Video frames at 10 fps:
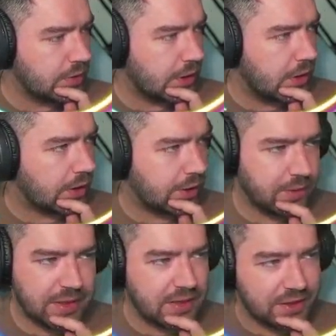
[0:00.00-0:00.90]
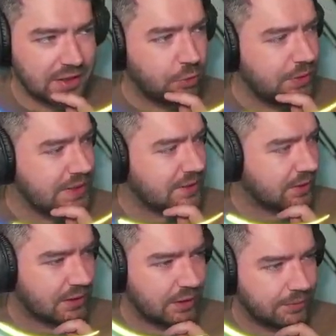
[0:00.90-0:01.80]
cargo, all these look
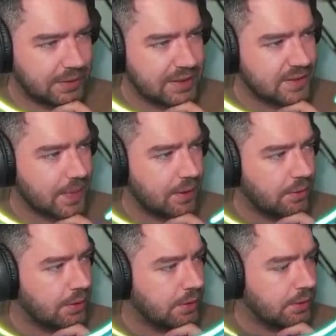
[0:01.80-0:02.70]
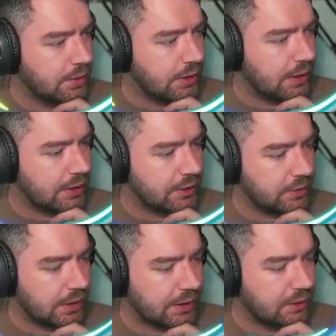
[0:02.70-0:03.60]
lovely as well. I do
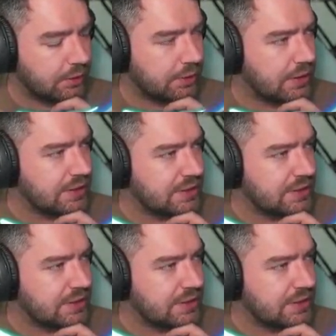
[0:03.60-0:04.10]
like the look of these.